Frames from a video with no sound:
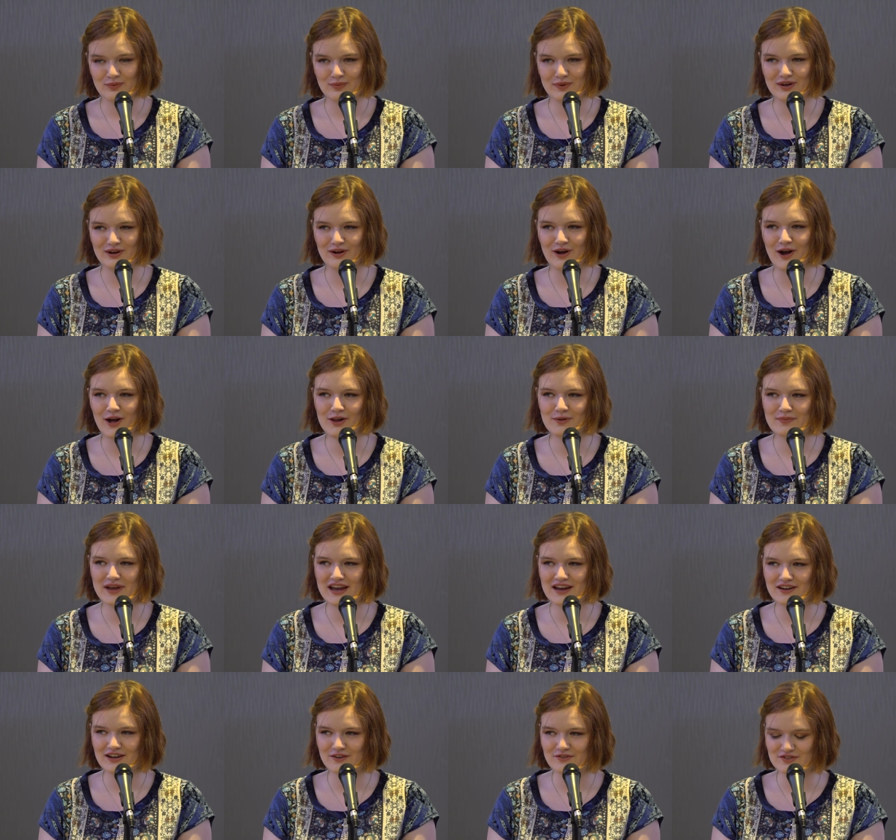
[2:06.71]
We are all
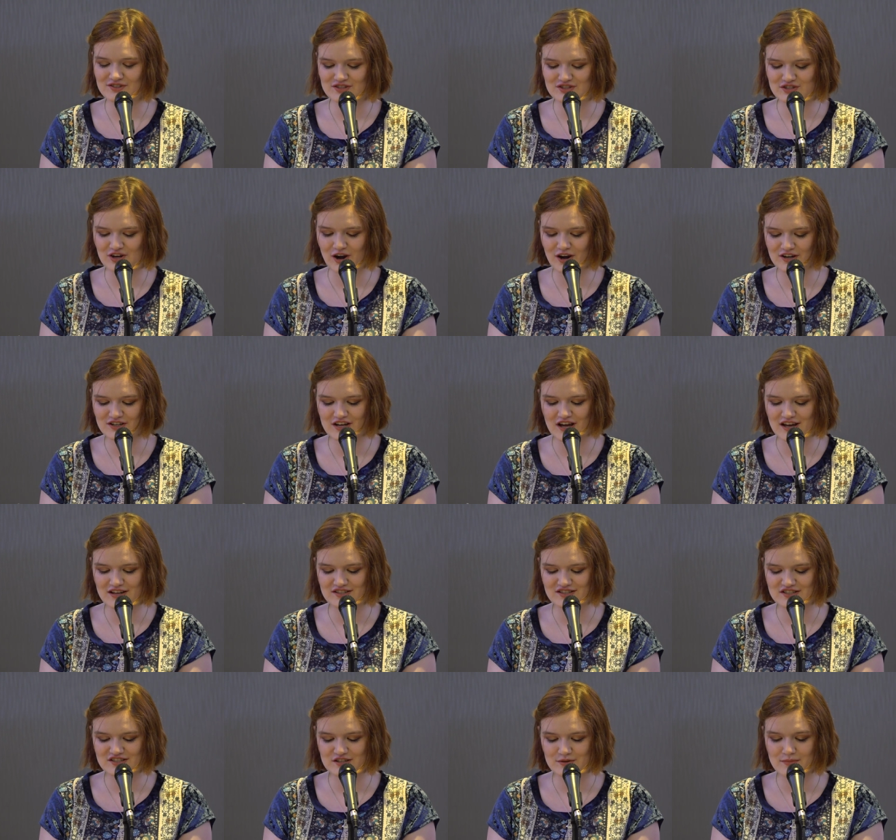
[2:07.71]
made of
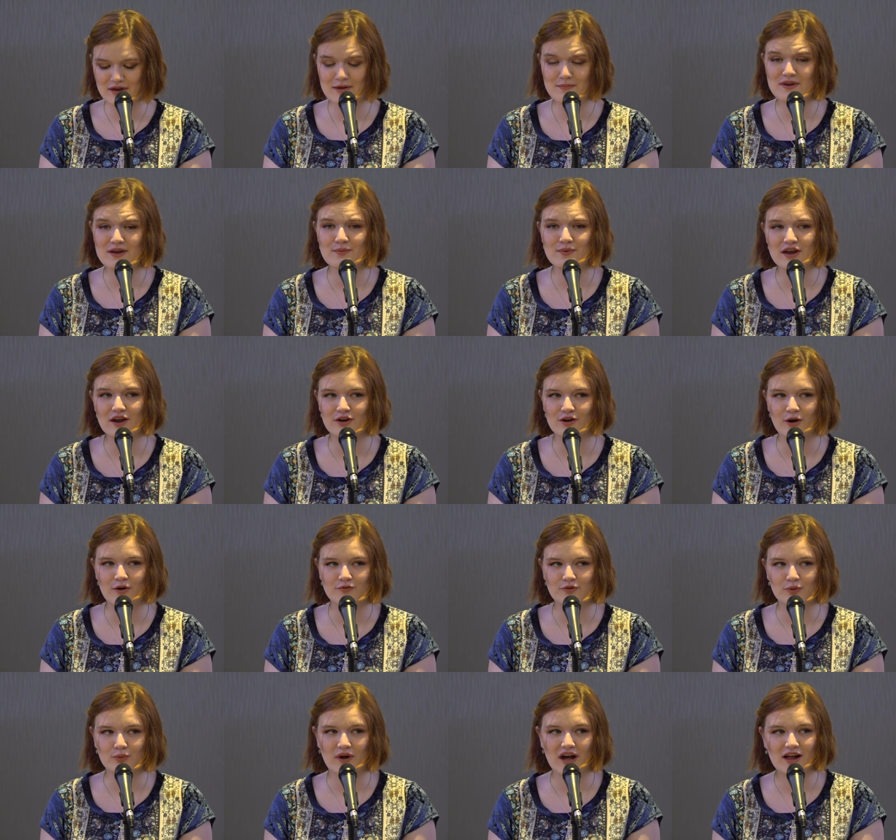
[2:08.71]
stardust. Maybe we are
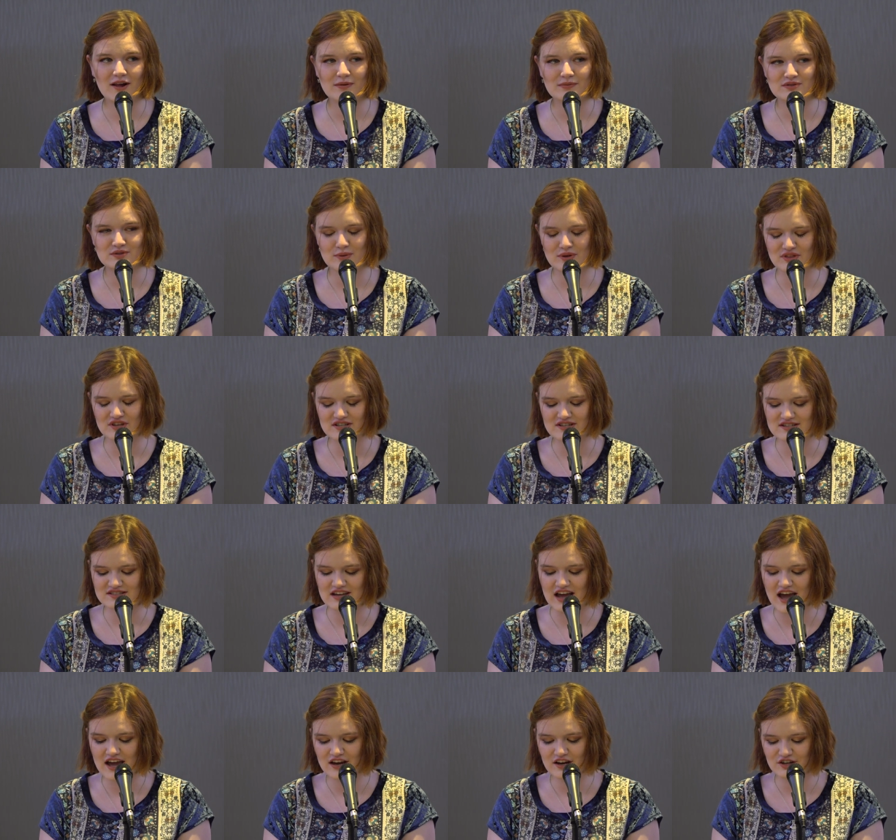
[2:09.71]
overwhelmed with a
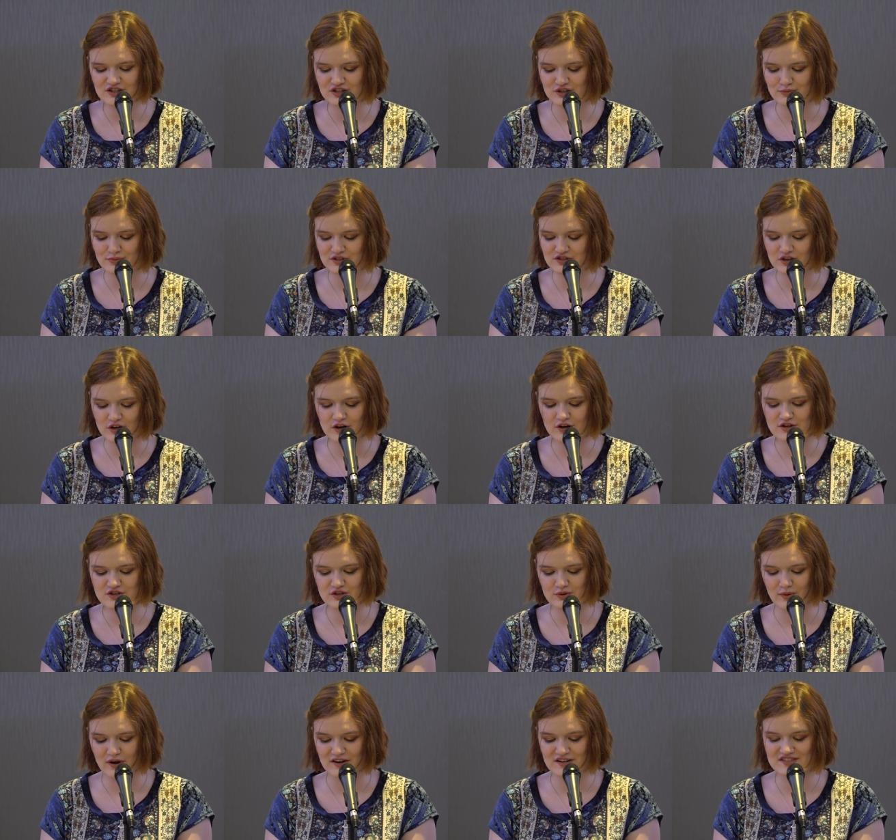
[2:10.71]
desire to return
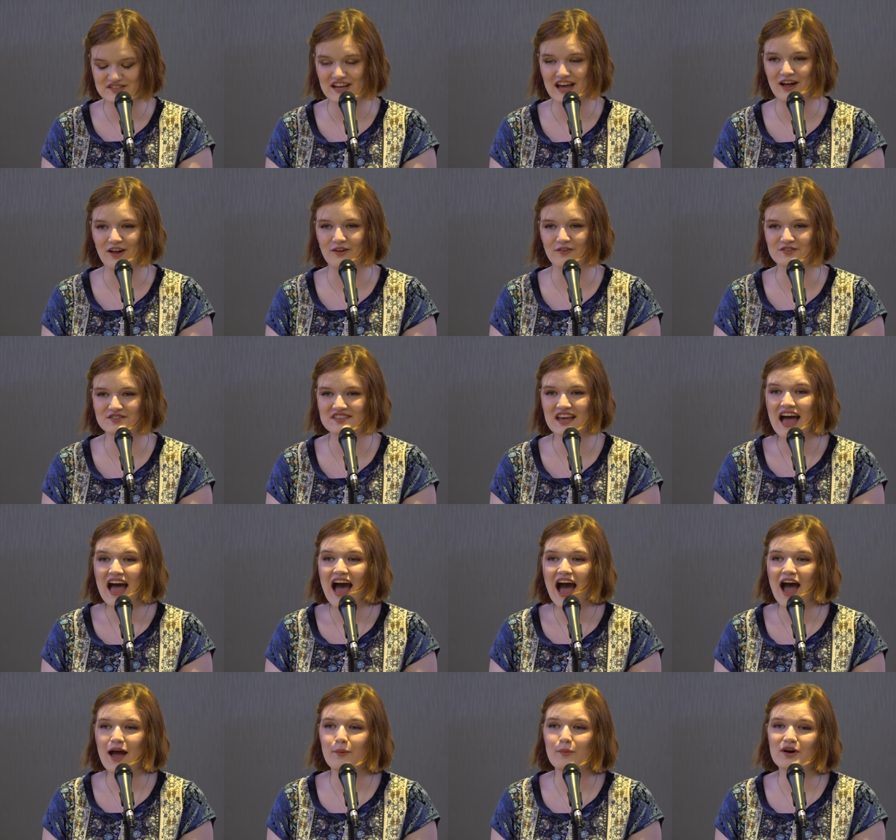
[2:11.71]
to ourselves.
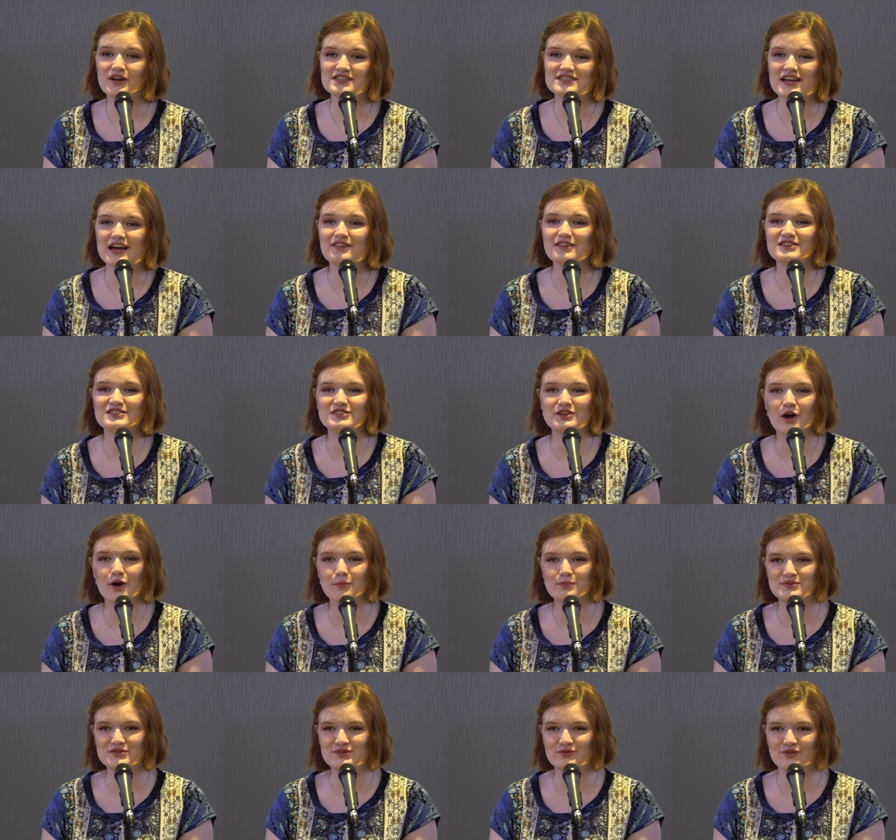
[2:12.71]
I want
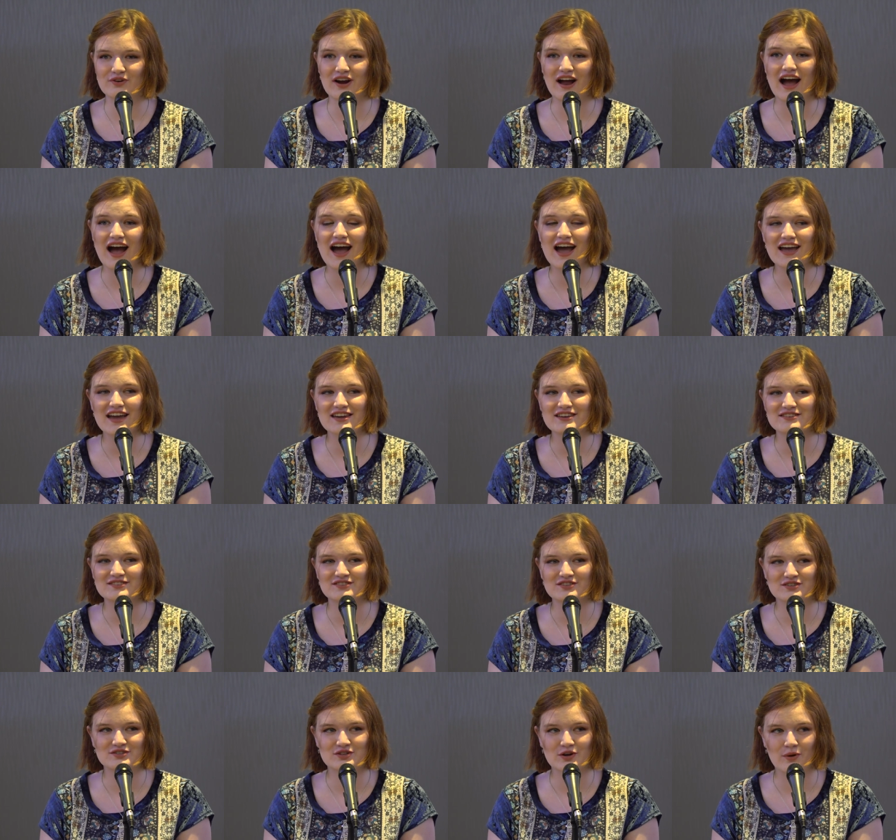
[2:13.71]
telescopes for
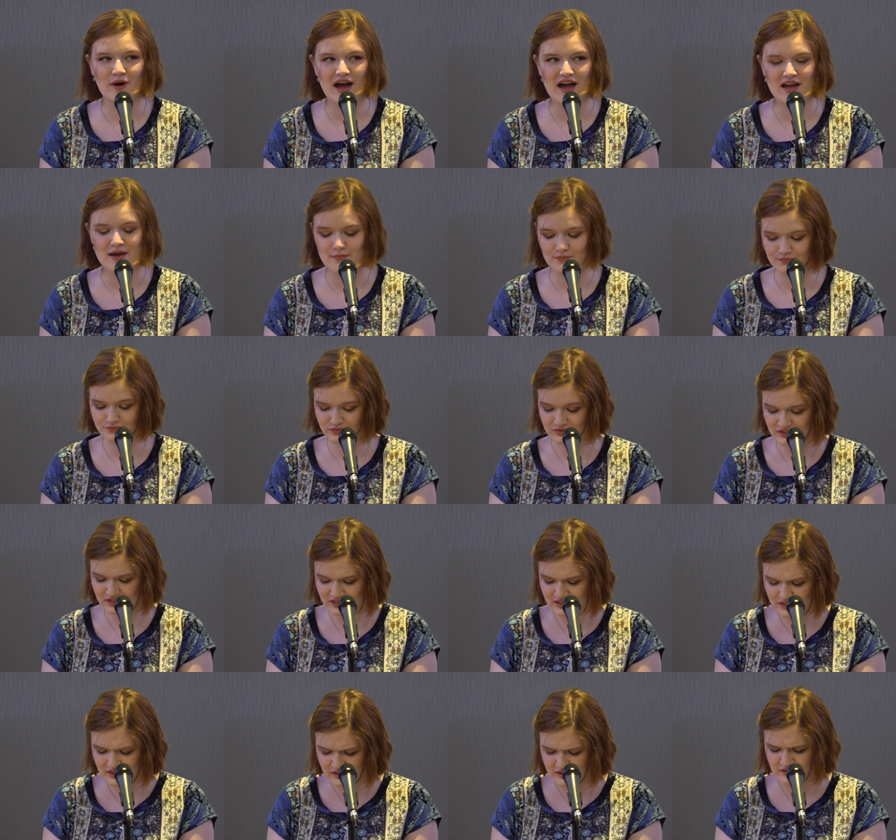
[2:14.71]
eyes, so I
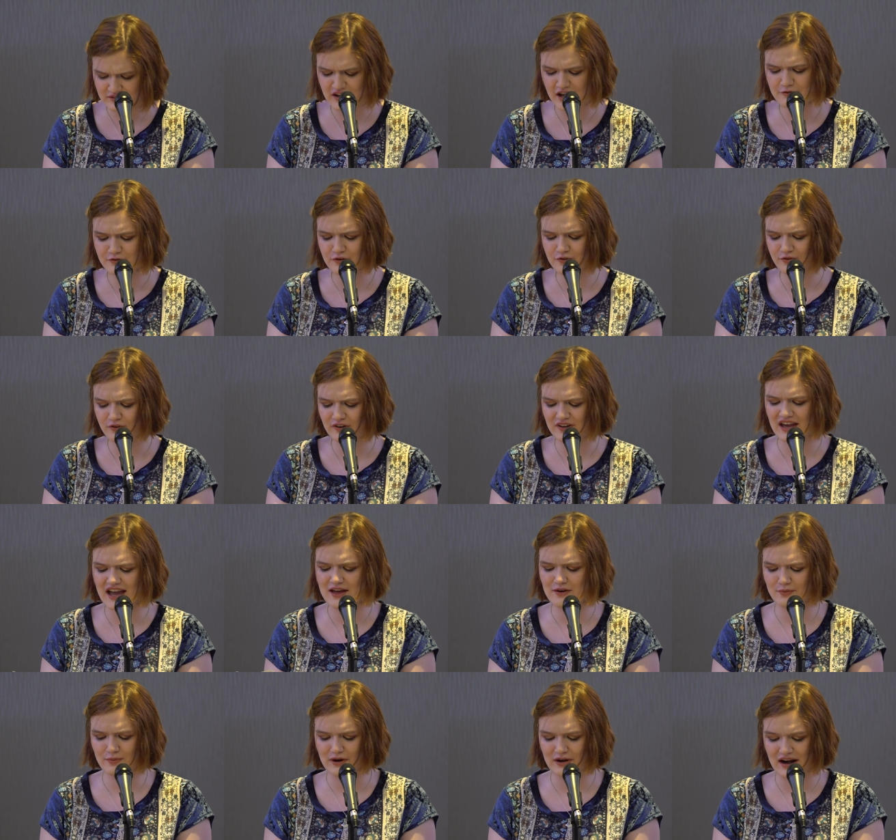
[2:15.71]
never
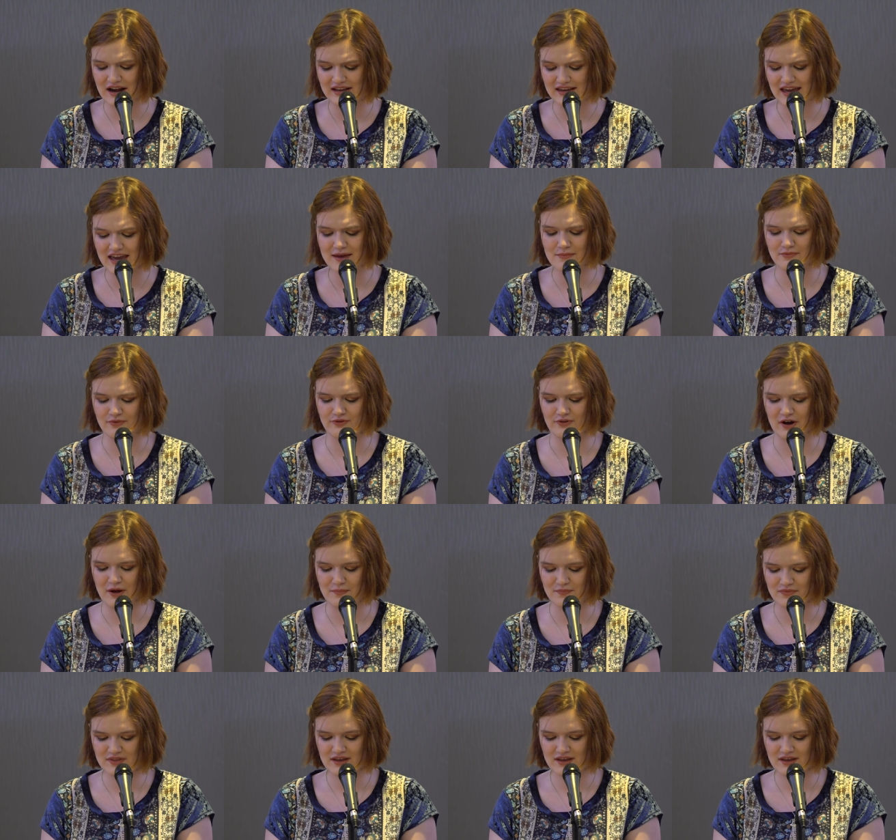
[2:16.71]
forget where I came from.